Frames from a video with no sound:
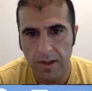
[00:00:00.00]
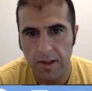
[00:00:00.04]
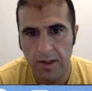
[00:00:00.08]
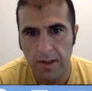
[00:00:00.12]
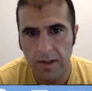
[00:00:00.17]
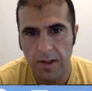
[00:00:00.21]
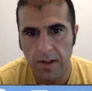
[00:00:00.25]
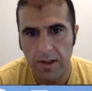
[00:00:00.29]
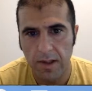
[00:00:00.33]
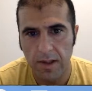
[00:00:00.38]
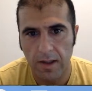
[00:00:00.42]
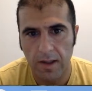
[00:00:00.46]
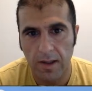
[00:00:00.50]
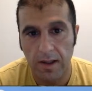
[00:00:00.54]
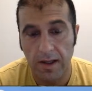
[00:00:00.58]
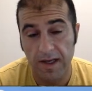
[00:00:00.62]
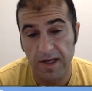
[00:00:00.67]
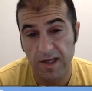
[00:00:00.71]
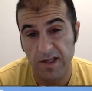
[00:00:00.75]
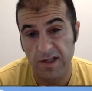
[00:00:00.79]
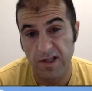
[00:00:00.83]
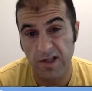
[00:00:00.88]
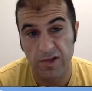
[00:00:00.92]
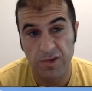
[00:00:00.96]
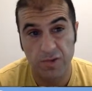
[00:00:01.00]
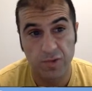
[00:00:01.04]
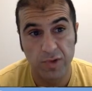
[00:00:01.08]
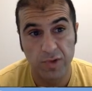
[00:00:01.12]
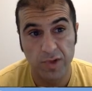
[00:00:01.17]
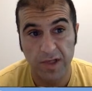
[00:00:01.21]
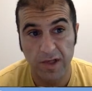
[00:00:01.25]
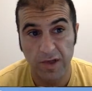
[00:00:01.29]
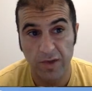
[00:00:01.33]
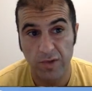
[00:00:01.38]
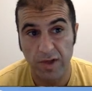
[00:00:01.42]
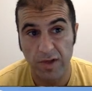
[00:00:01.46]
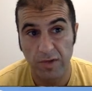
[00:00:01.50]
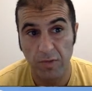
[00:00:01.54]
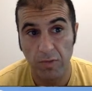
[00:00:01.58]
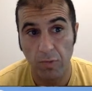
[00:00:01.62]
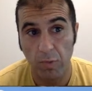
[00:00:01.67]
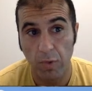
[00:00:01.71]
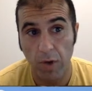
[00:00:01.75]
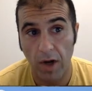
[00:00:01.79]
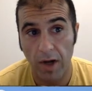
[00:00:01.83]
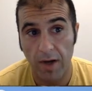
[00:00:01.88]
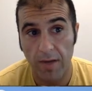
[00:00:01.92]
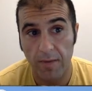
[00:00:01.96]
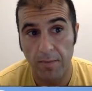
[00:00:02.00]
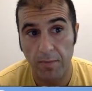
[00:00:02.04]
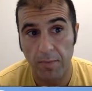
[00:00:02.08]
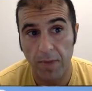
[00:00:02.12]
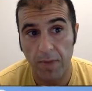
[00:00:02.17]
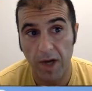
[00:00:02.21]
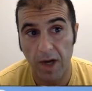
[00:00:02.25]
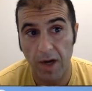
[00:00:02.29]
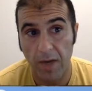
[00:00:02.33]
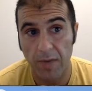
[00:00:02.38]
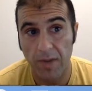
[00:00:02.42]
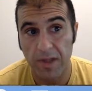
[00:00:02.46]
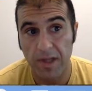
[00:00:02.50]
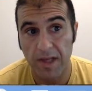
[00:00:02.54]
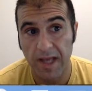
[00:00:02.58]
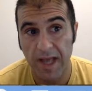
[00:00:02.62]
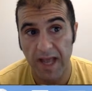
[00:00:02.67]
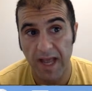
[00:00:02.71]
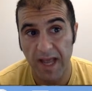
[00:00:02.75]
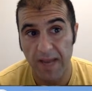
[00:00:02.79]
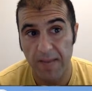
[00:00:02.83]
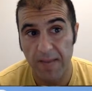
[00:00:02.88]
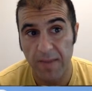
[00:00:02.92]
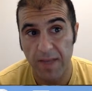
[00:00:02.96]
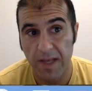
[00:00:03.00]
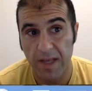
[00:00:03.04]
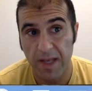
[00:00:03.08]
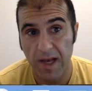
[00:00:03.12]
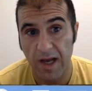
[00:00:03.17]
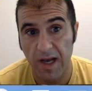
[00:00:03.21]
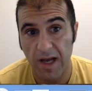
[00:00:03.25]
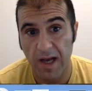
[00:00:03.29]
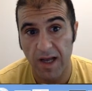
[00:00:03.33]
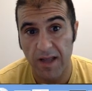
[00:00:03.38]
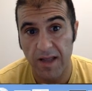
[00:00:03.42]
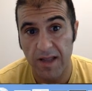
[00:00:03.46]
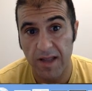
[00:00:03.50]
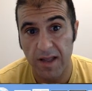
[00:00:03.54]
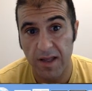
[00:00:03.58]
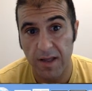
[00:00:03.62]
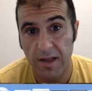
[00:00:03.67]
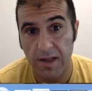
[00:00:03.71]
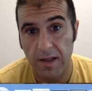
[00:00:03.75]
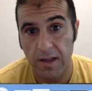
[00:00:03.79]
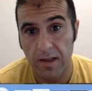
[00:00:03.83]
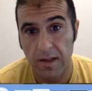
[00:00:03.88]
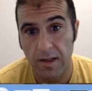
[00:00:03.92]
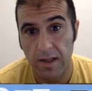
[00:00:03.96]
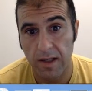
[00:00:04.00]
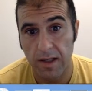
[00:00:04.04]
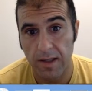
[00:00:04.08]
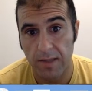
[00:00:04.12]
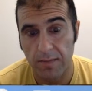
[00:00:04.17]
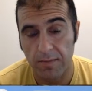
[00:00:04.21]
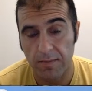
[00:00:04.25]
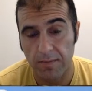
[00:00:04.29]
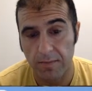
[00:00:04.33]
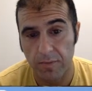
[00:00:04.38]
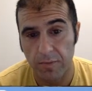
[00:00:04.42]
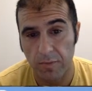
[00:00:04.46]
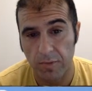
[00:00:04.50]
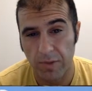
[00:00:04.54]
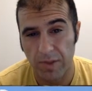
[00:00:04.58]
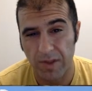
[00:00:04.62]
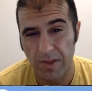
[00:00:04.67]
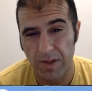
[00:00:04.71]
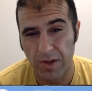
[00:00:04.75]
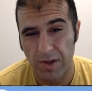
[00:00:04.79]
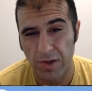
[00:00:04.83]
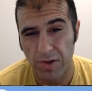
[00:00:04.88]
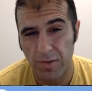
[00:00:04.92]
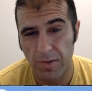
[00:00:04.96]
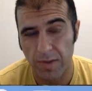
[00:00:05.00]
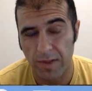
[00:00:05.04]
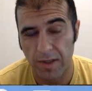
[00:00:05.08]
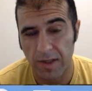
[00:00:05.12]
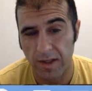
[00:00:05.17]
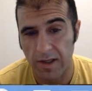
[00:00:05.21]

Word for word: uh, and it, there's really only one public API that um, we should be